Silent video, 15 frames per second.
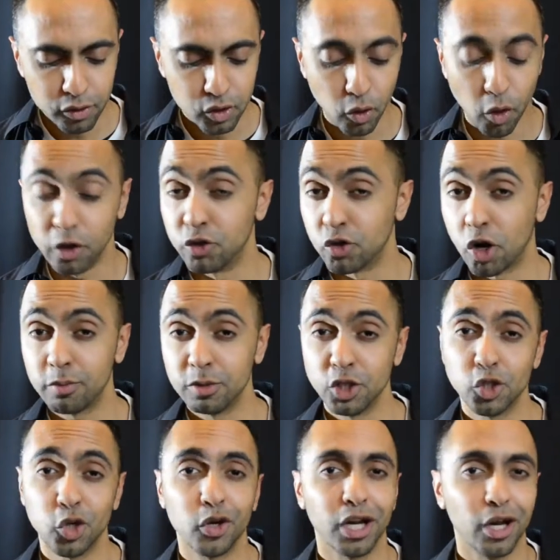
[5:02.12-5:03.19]
also got drama
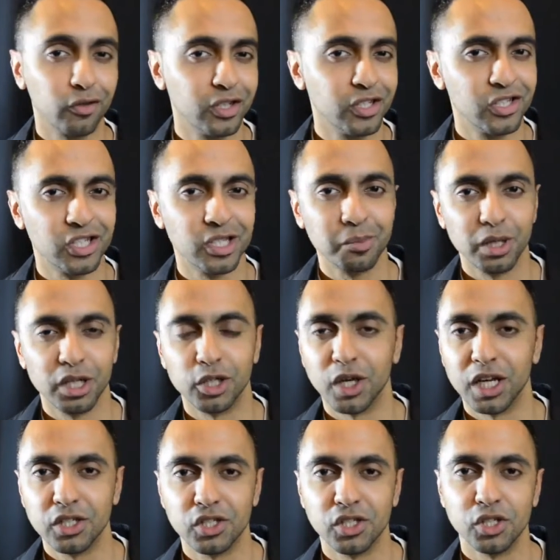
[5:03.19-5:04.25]
shot. Now this is similar to
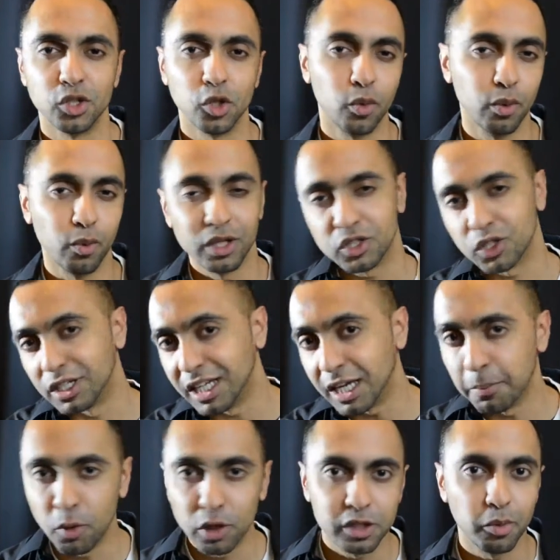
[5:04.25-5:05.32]
HTC Zoe, where it's going to
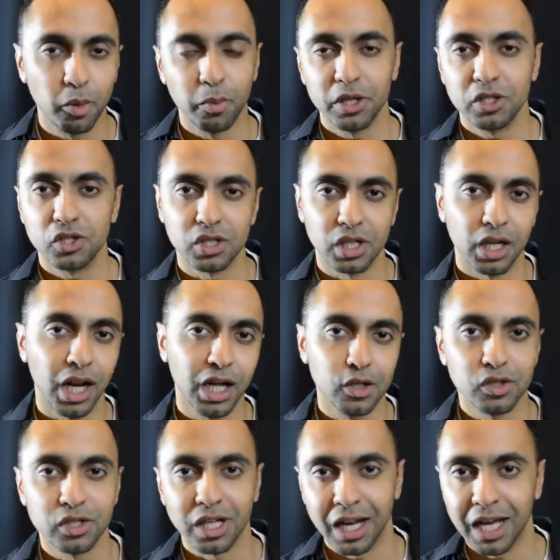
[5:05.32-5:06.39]
take multiple pictures and let you
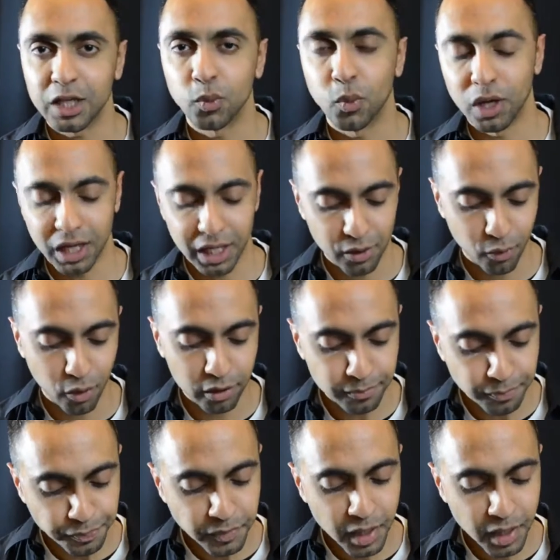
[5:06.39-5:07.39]
select one later on.